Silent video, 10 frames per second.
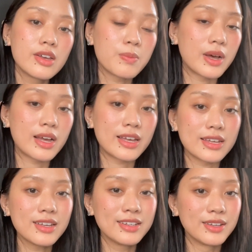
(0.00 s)

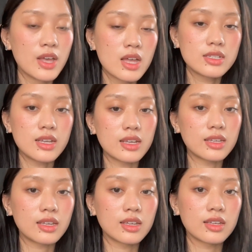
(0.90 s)
by
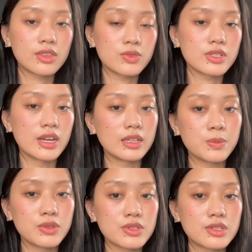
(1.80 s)
taking the
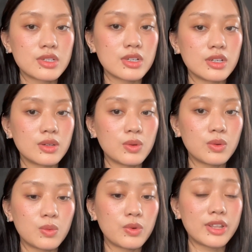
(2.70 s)
recyclables to
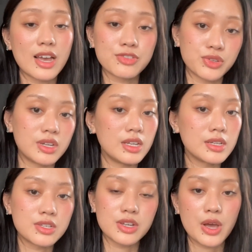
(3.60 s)
where they actually
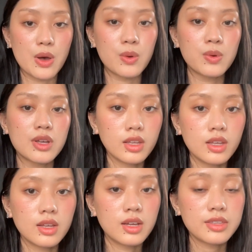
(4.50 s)
needed to go.
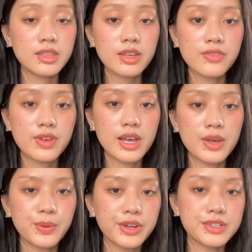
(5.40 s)
I think if
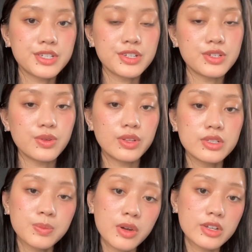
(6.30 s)
I were to do
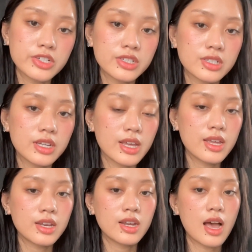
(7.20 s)
this project
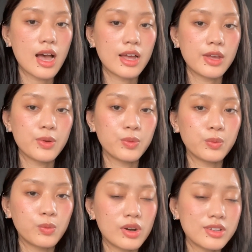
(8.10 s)
again, I
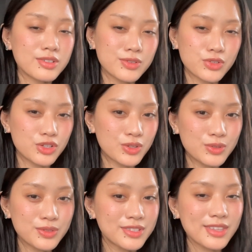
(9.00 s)
wouldn't
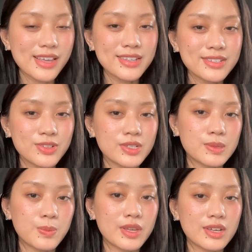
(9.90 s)
choose this
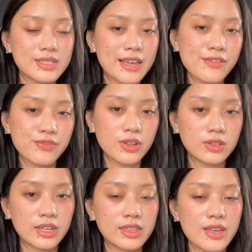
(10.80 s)
just because I feel
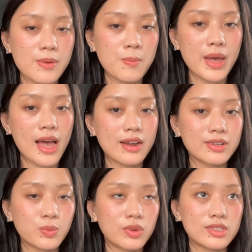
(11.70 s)
like the
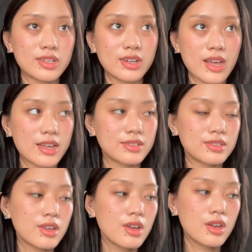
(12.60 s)
impact wasn't as
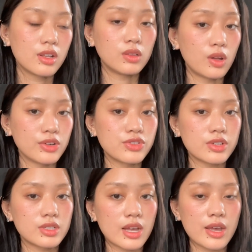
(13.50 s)
large
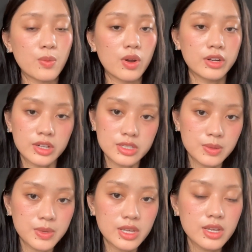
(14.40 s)
as I wanted it to
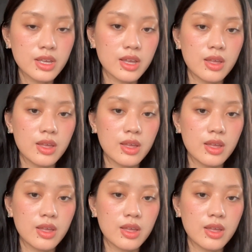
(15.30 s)
be.